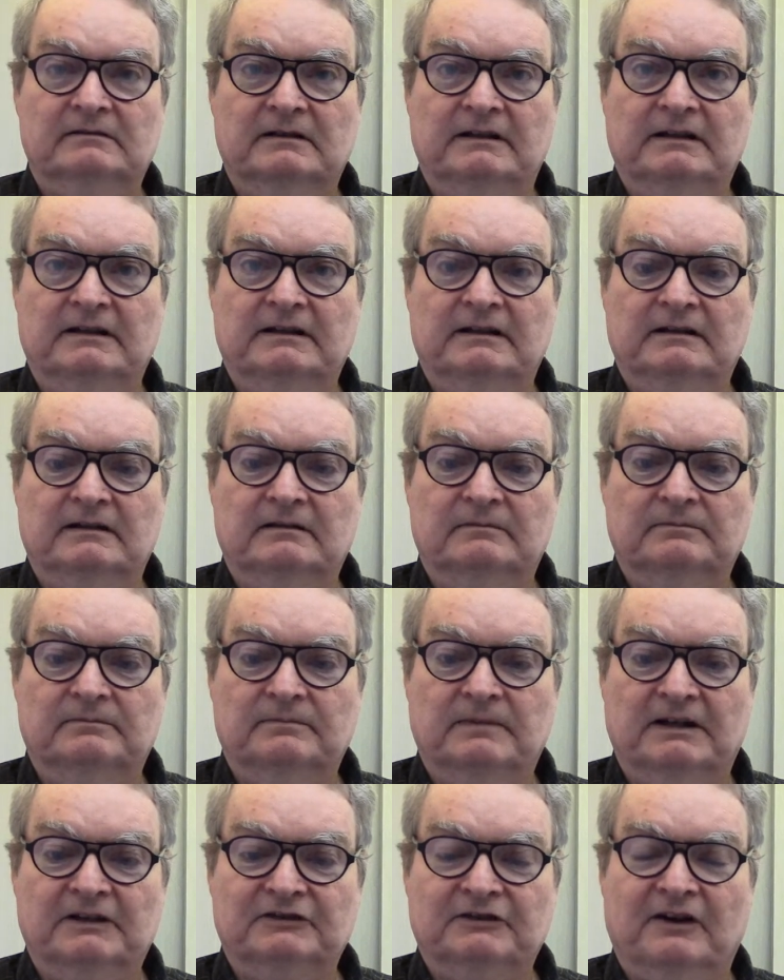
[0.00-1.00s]
And uh,
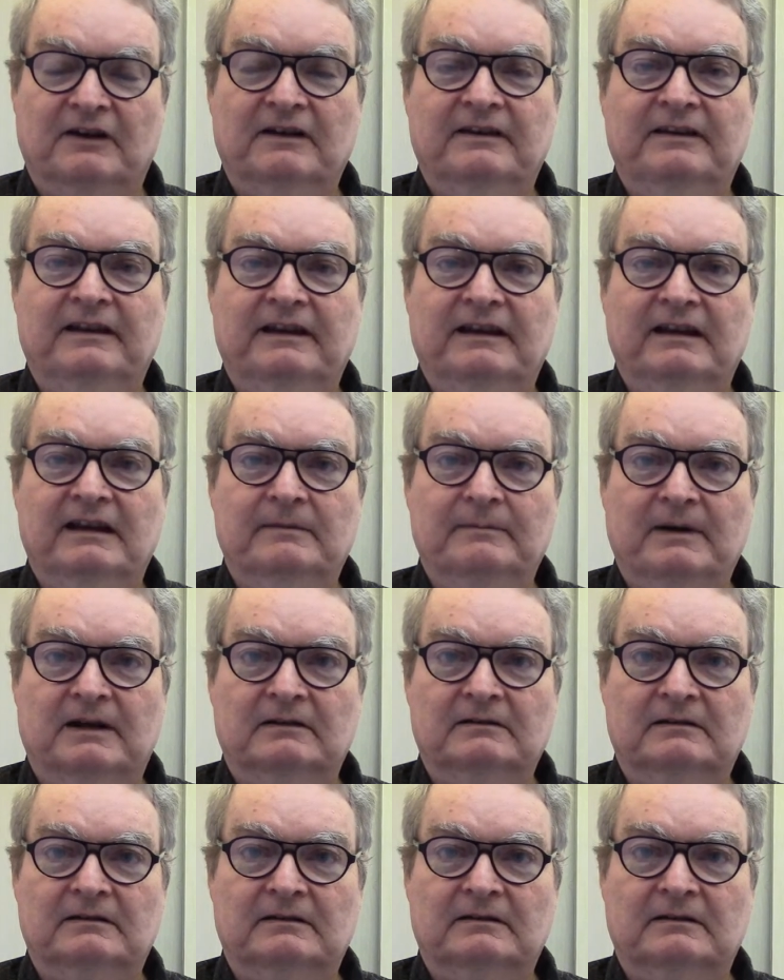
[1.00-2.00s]
I started thinking
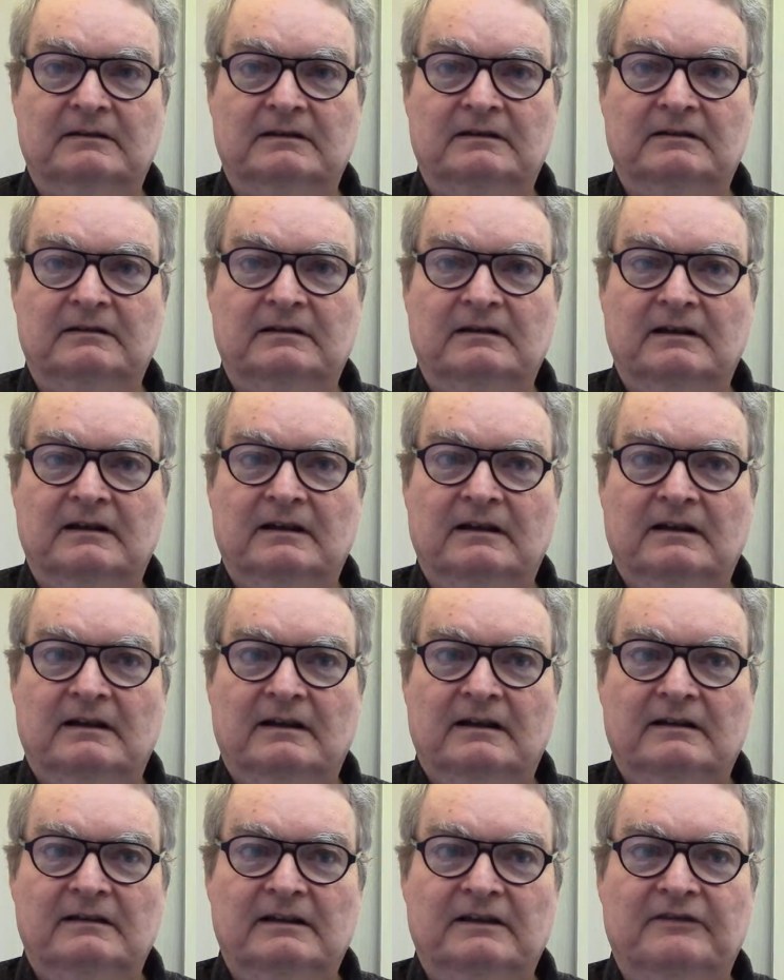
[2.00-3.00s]
about
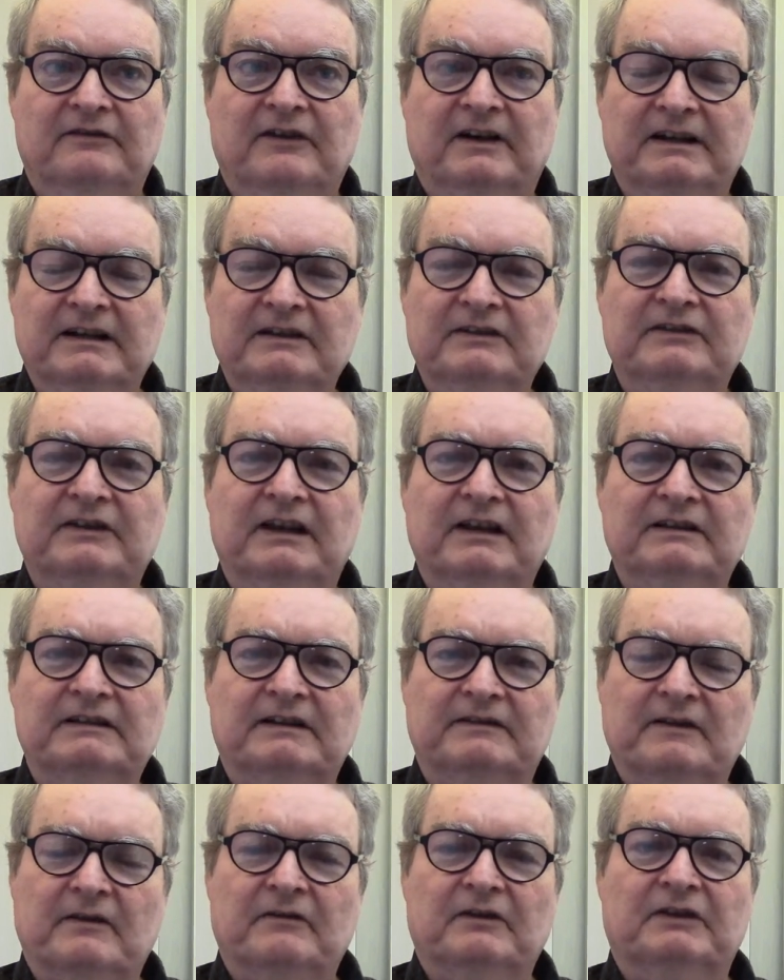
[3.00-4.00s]
the funniest things
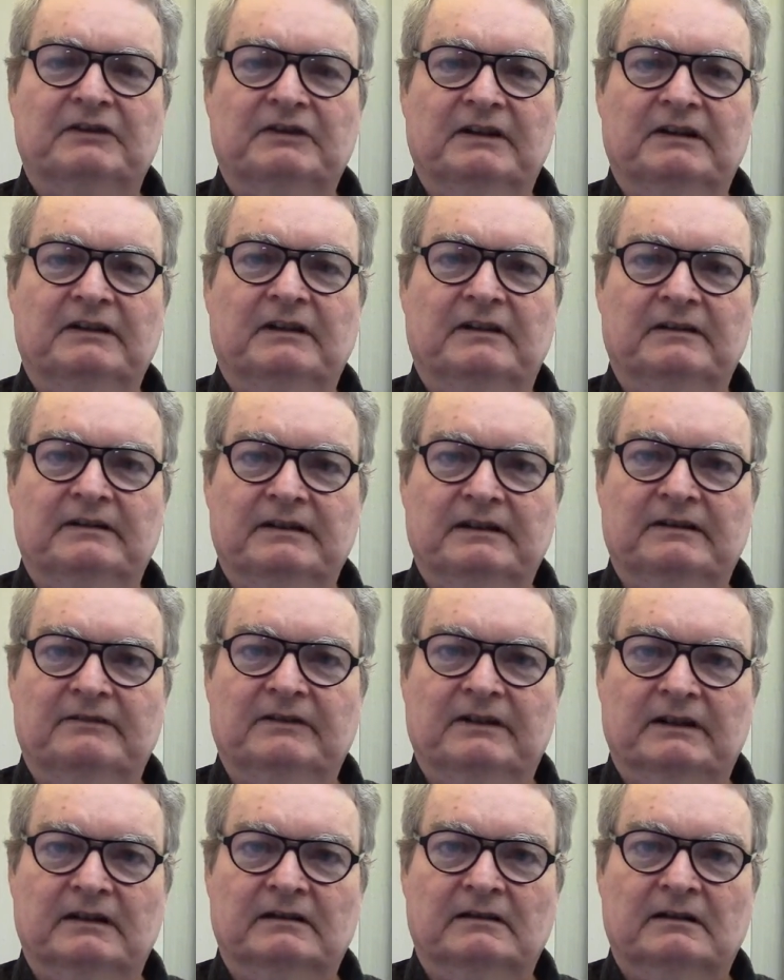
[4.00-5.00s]
I've ever seen on TV.
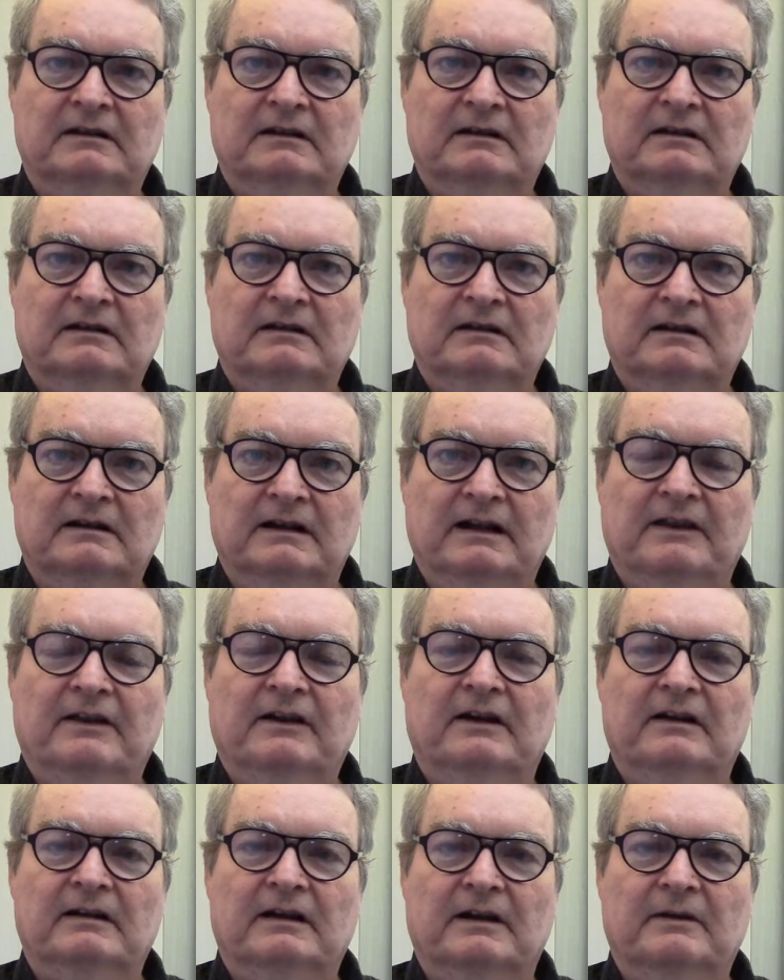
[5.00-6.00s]
And I
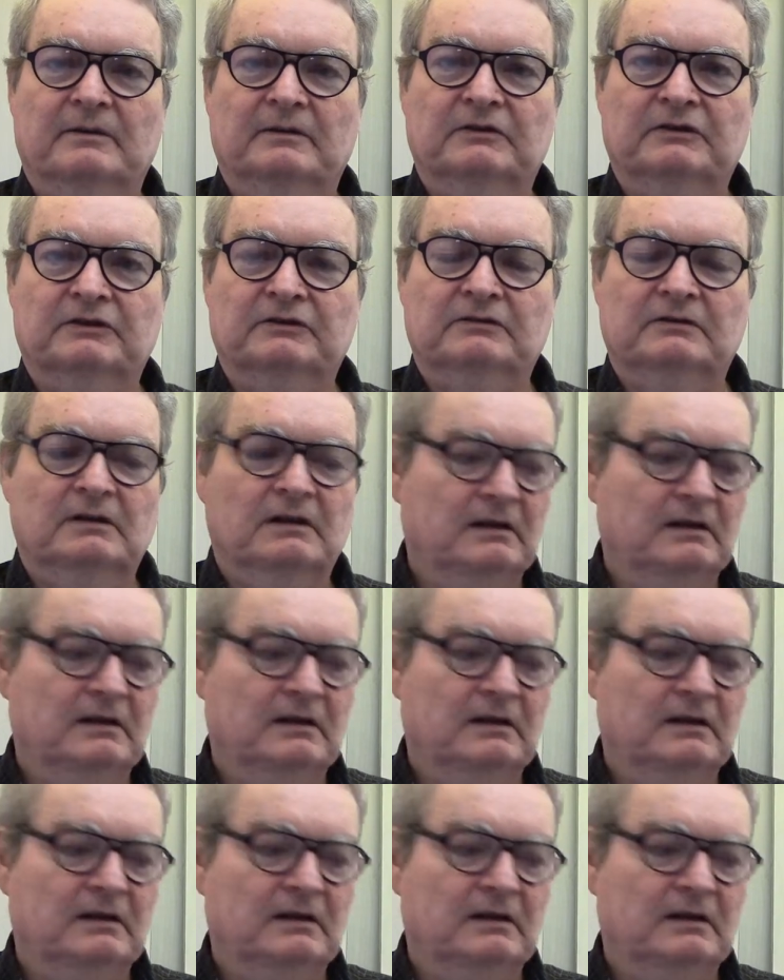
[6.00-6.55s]
thought I would just,